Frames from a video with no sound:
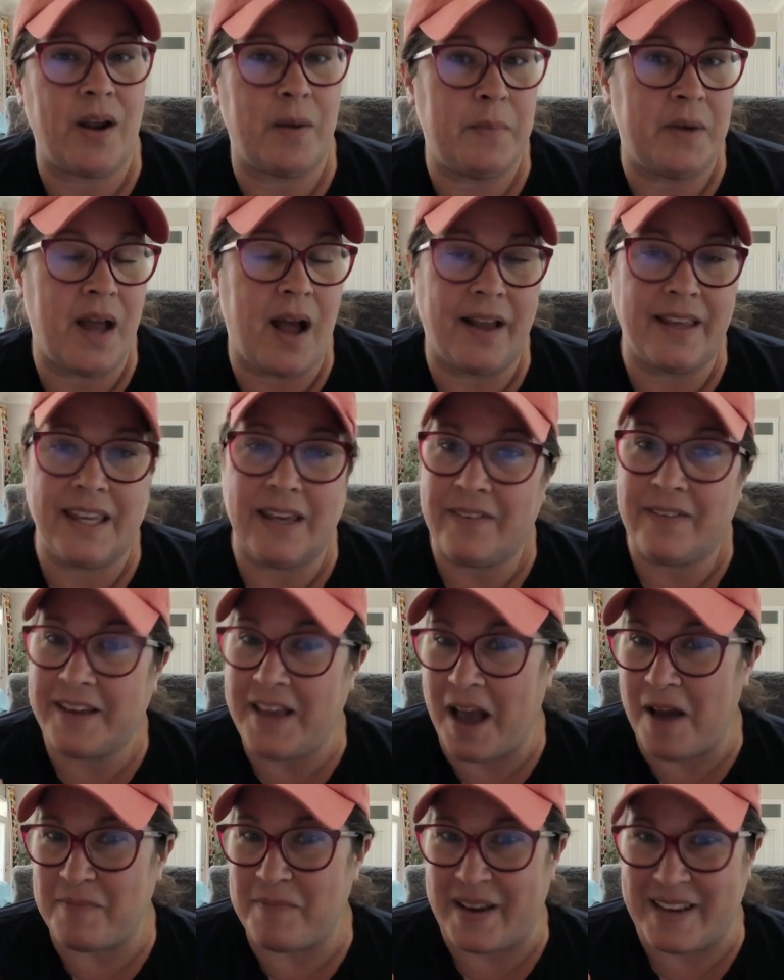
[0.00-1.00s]
I'm not giving
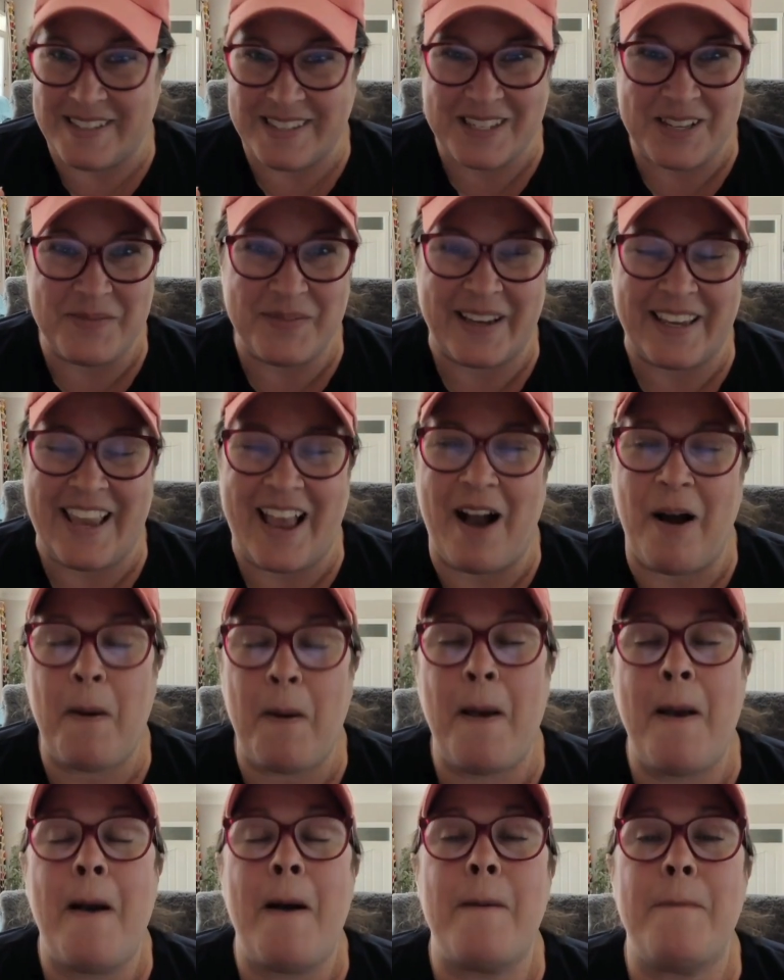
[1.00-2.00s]
up my Zoom account,
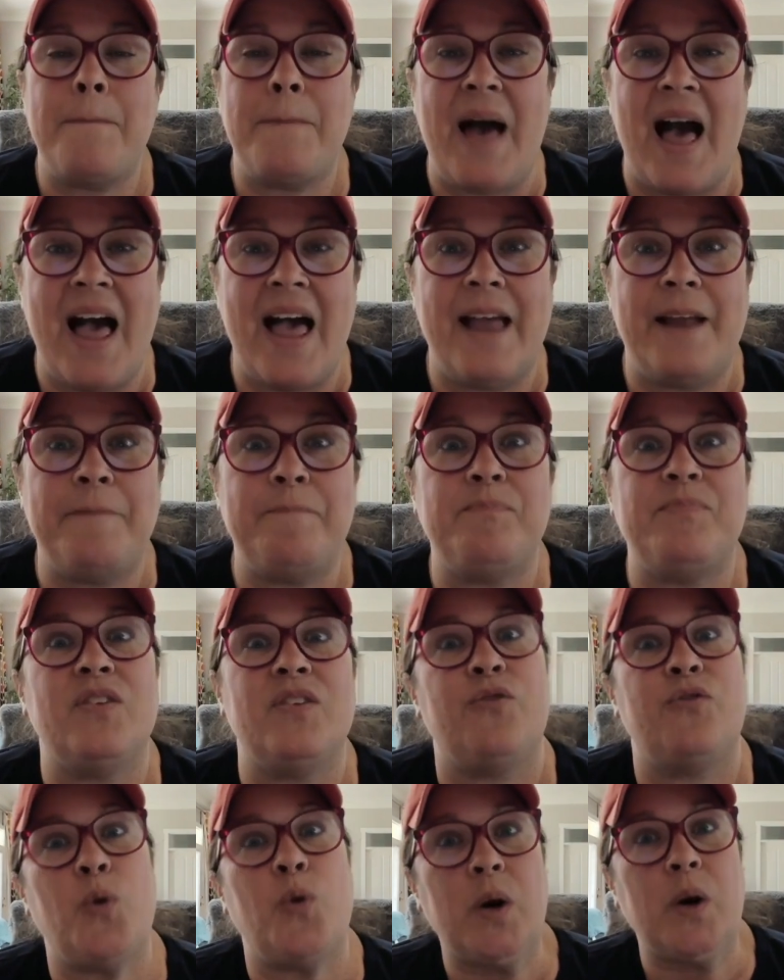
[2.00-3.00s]
but
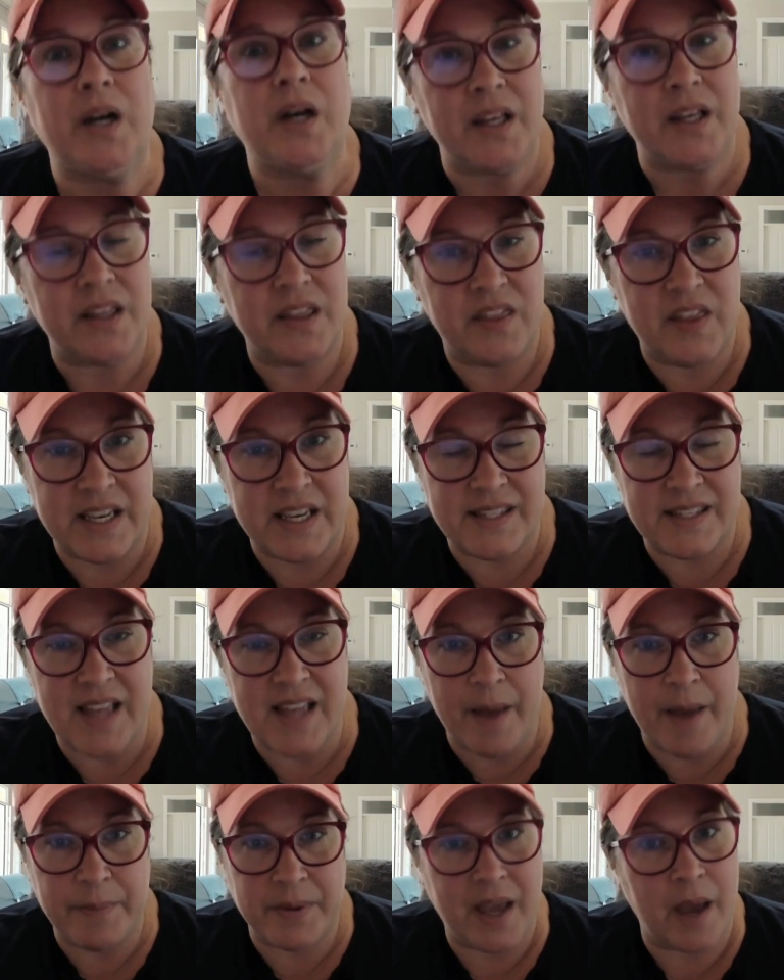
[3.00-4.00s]
for this
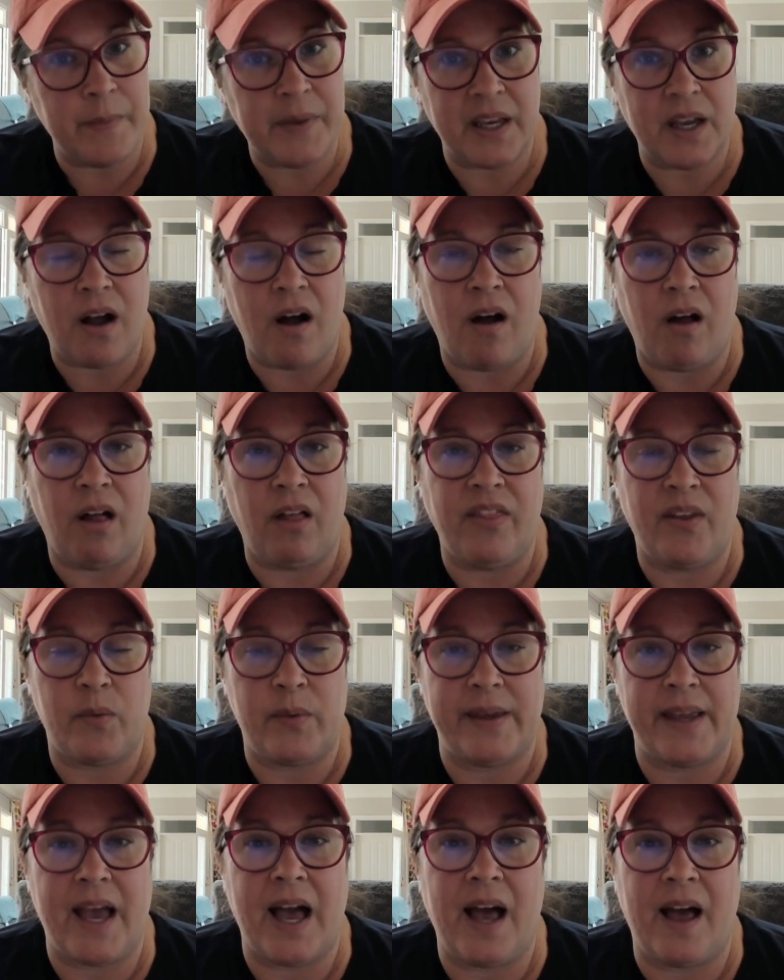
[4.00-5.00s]
upcoming call that
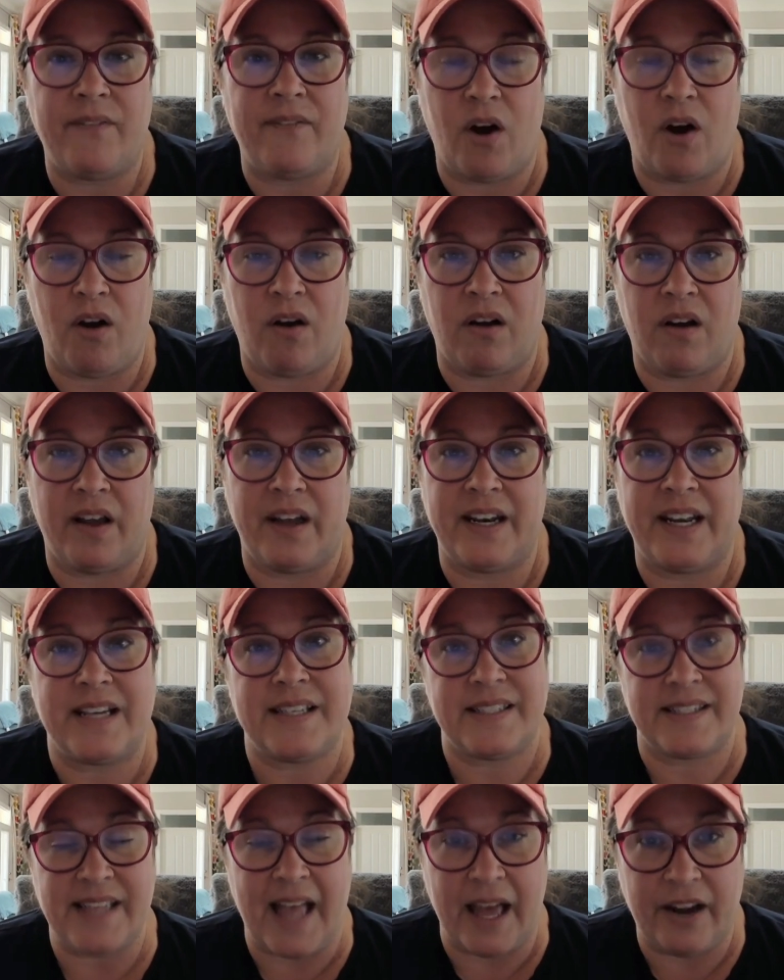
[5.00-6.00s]
we have on a
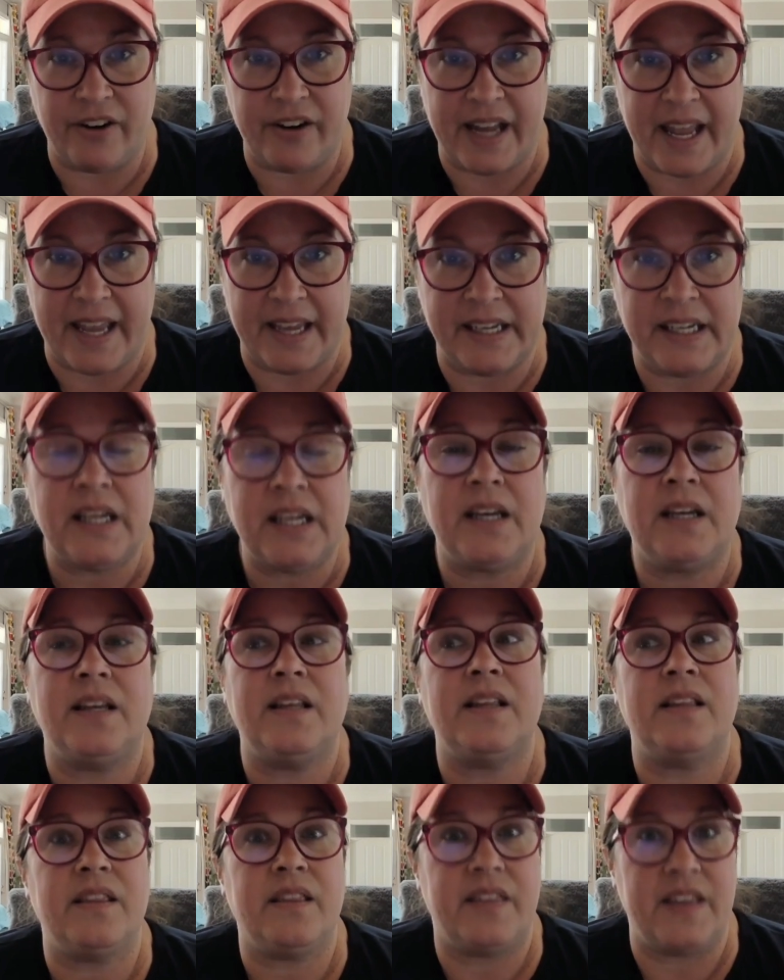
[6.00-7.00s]
Saturday
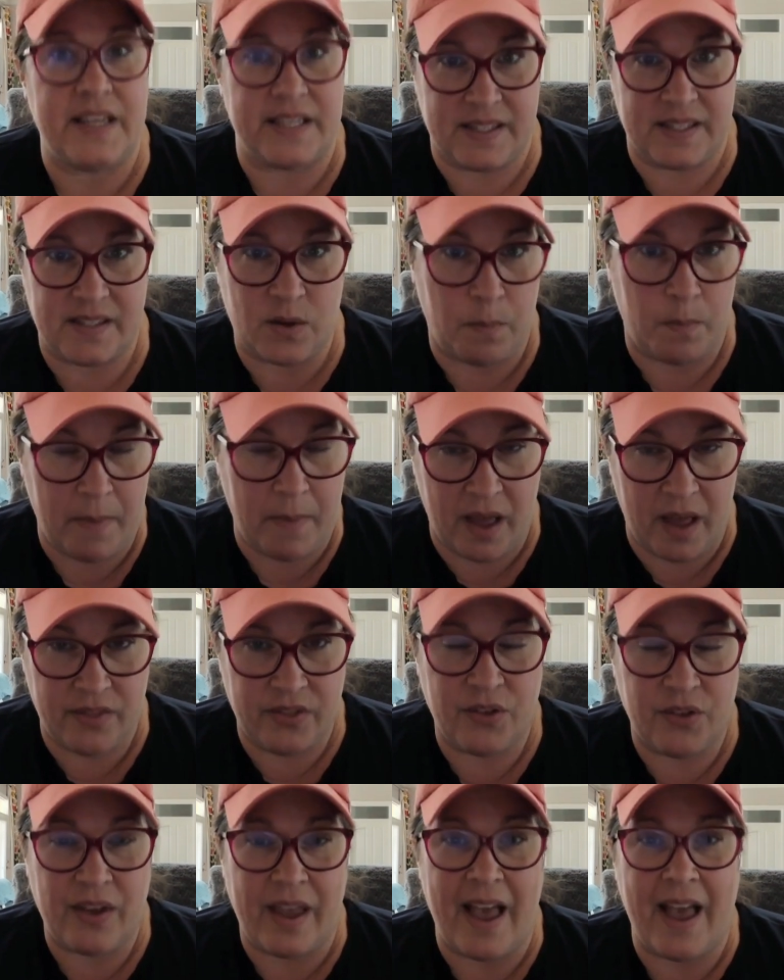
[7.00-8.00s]
this
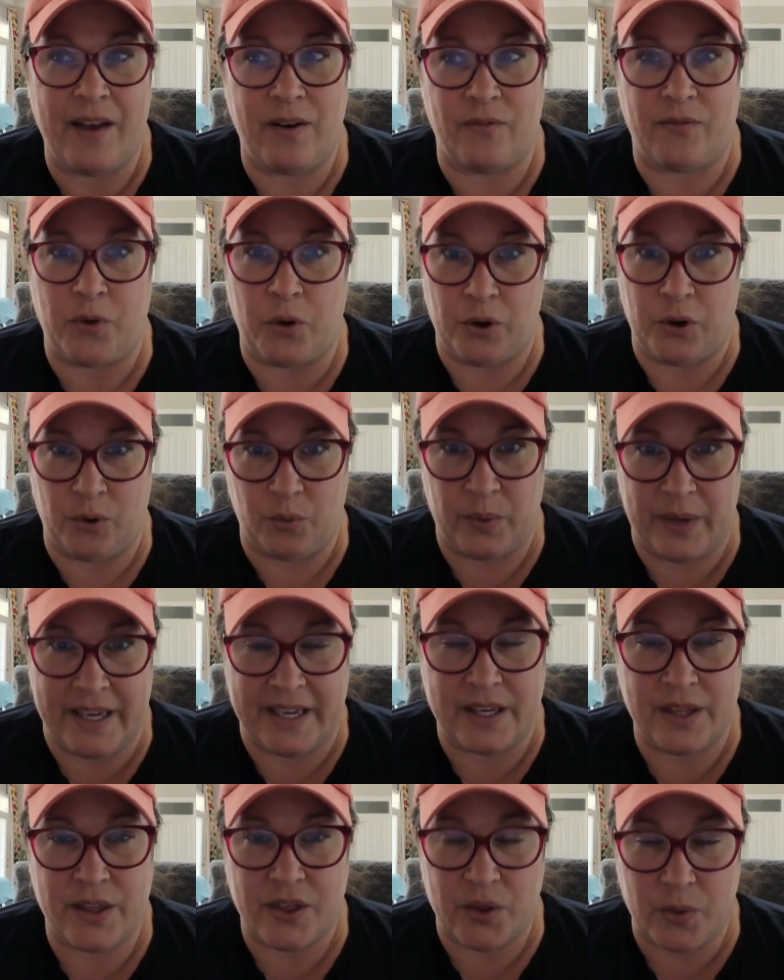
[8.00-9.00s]
month for
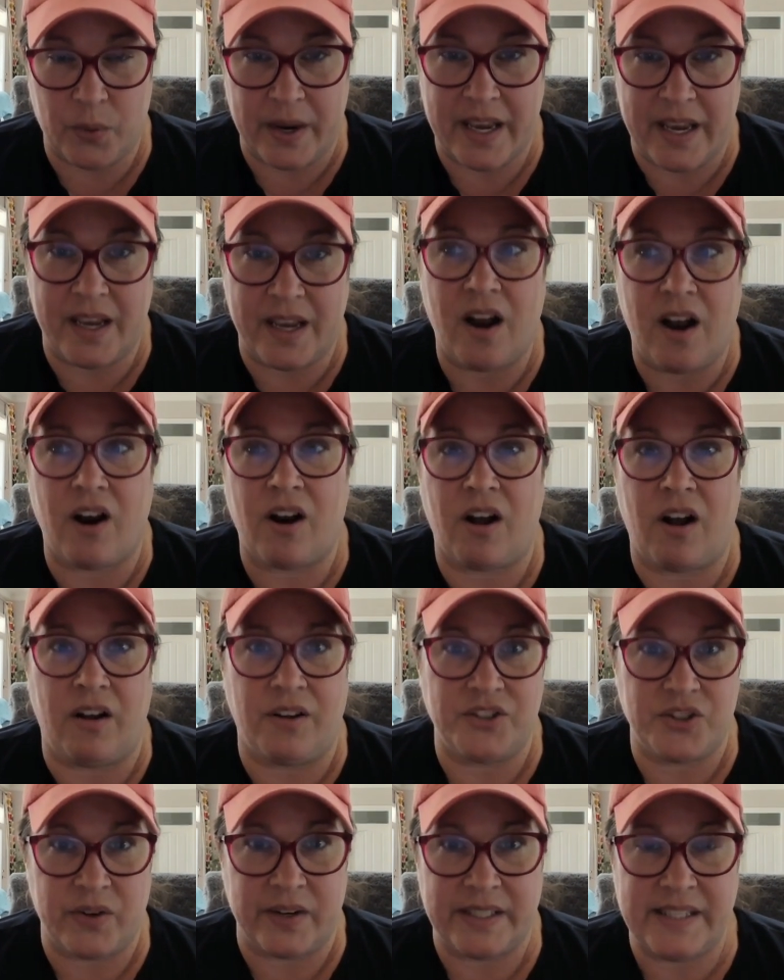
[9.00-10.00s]
week three, our
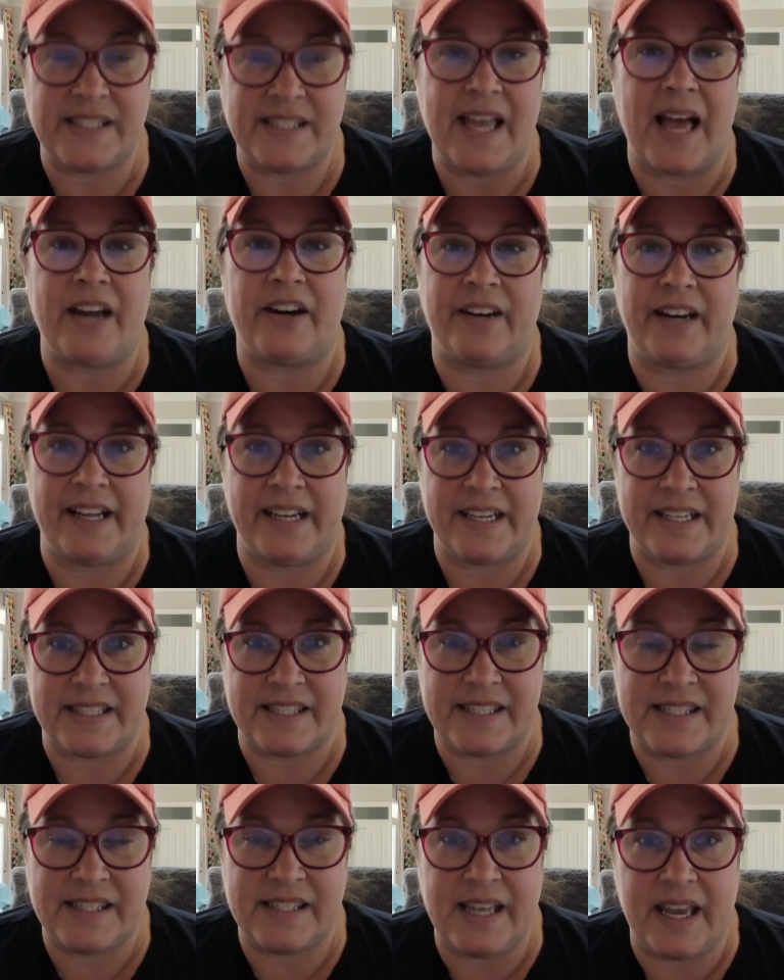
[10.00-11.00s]
calls are on Saturday at
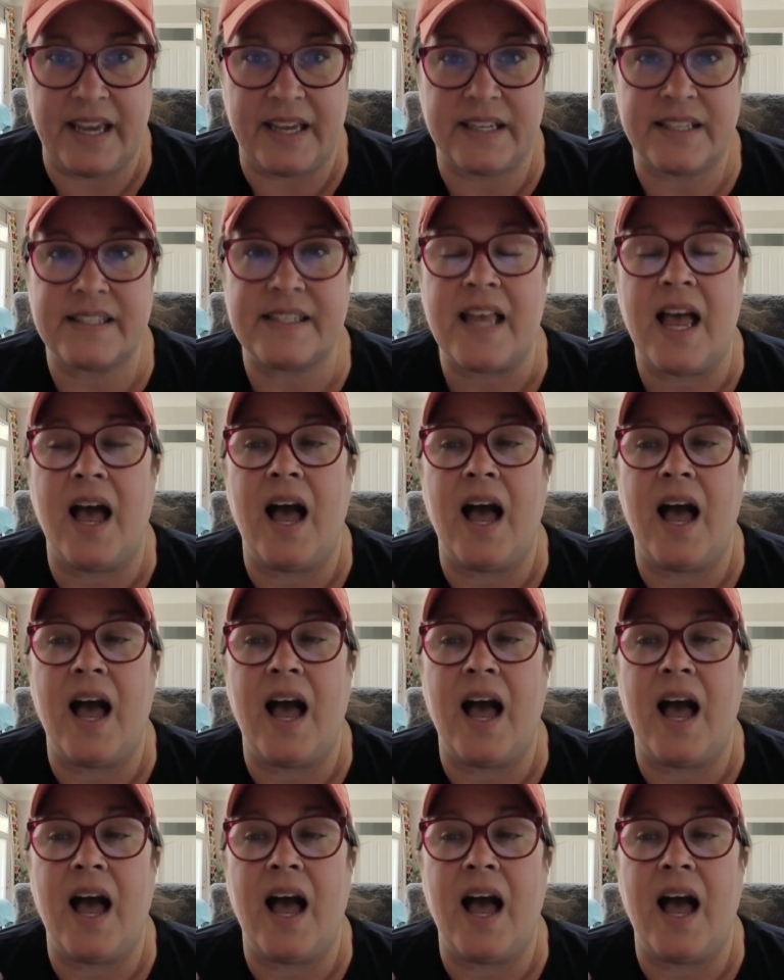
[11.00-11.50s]
six.